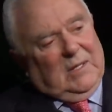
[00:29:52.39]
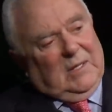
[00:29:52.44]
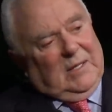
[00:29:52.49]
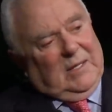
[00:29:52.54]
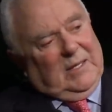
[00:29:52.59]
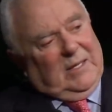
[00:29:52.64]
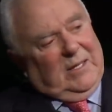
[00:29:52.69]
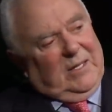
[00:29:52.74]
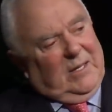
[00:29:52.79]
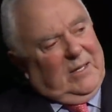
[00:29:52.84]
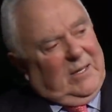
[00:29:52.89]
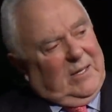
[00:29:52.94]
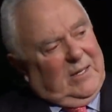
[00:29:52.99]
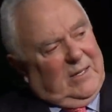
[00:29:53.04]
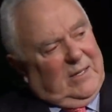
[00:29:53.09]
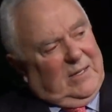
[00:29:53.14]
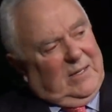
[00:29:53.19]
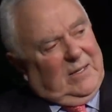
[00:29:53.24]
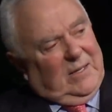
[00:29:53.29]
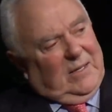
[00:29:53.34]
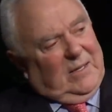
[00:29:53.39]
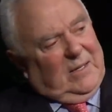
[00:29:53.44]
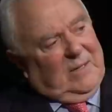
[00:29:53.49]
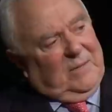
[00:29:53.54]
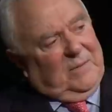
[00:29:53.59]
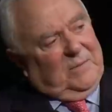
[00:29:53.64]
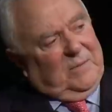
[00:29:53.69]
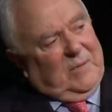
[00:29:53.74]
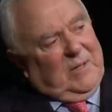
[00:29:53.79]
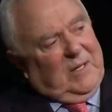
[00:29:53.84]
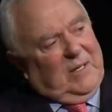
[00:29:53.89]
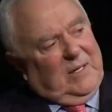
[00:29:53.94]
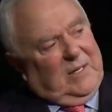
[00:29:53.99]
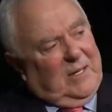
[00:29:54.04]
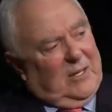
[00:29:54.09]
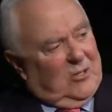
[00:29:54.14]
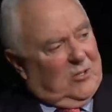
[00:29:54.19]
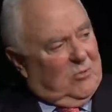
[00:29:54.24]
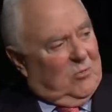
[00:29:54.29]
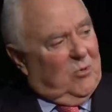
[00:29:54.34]
I, and uh, and he
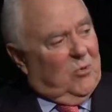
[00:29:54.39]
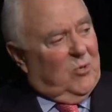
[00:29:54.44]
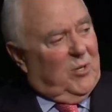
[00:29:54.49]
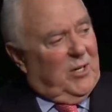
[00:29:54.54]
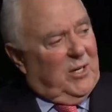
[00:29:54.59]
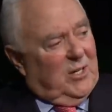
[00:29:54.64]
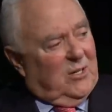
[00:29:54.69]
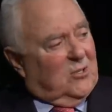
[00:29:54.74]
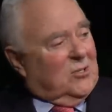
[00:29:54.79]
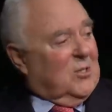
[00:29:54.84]
tells him who it is,